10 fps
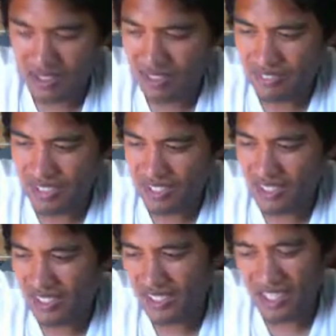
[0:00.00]
geez, I forgot
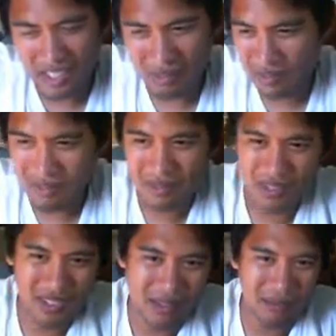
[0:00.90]
the guy's name.
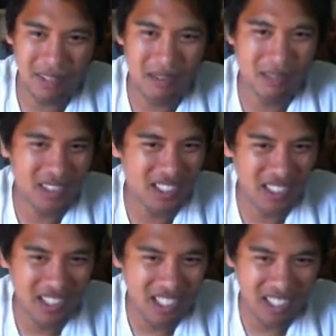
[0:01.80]
That
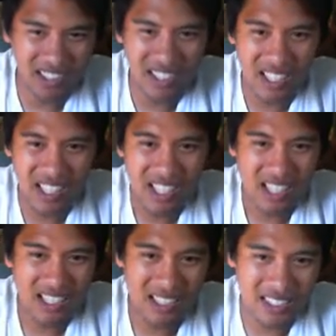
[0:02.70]
Brazilian dude.
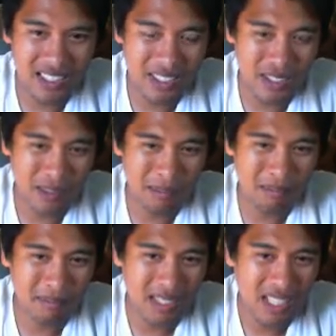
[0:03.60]

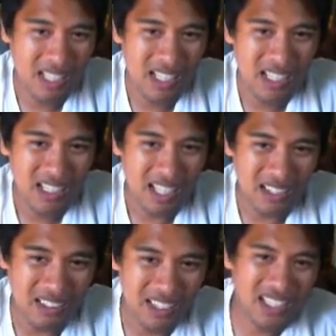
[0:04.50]
Um,
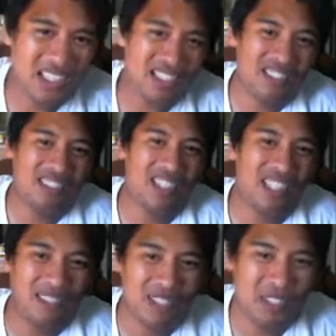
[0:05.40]
I don't know if you
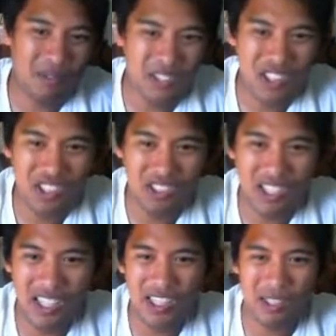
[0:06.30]
want to give him someone too
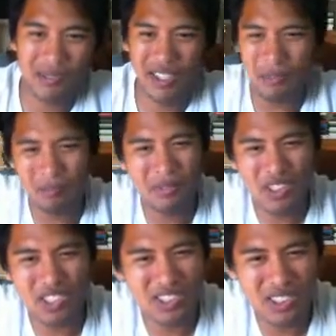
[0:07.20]
high up, like
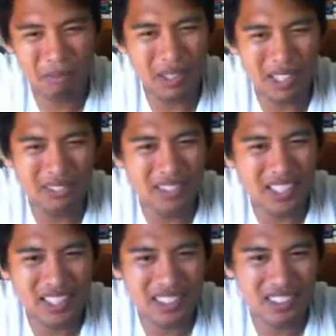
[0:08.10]
a Joseph
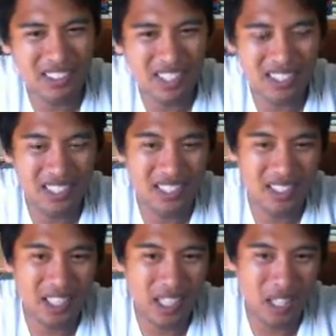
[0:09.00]
Benavides or anything
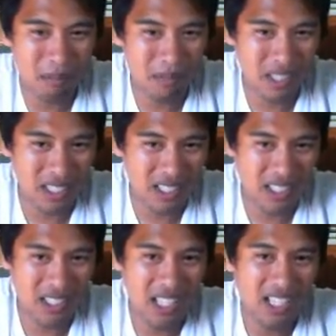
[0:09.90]
like that. But
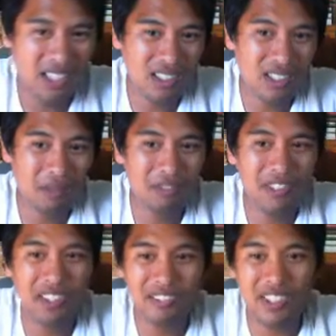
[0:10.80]
uh, there are some
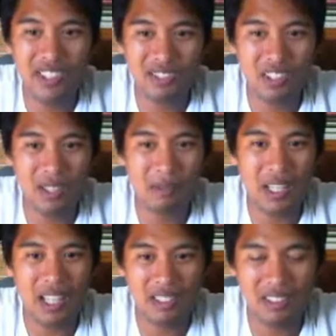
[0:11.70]
fun fights
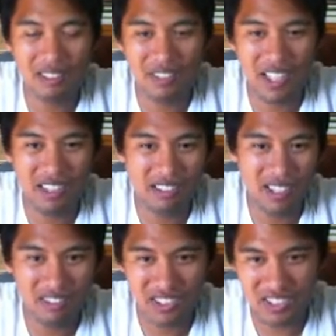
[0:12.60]
from at
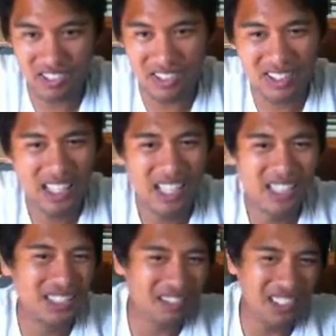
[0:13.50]
flyweight for sure, and
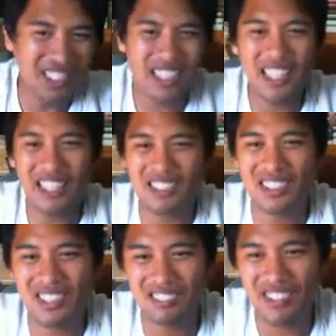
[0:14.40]
he's a really
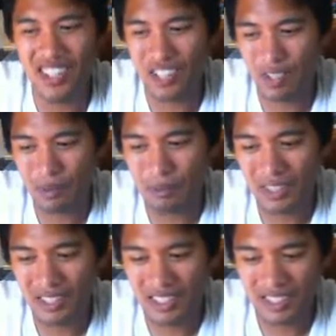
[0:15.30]
interesting fighter
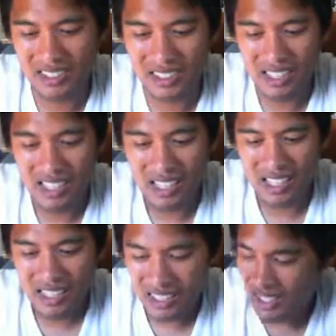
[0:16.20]
because
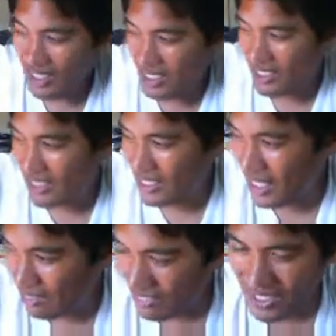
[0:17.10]
he's
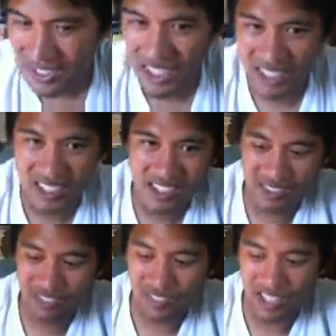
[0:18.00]
definitely
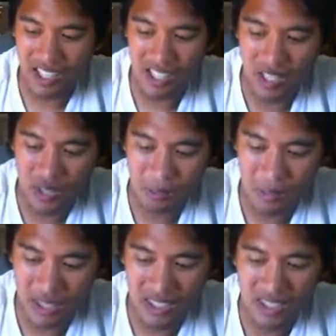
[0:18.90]
technically flawed,
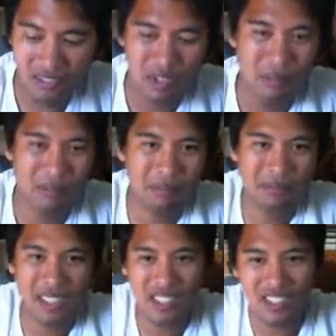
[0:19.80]
but he definitely
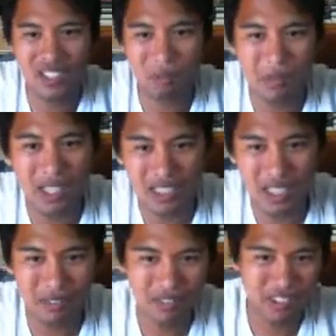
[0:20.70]
he also
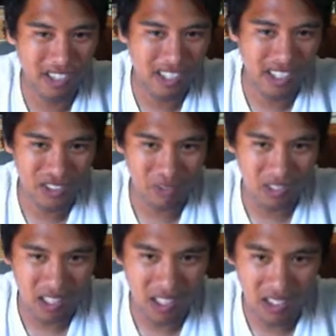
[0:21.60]
makes up for it as
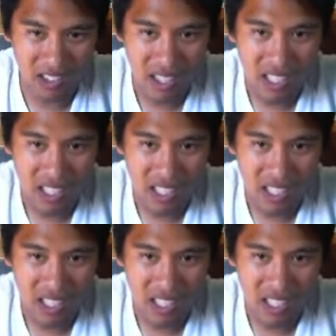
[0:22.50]
well.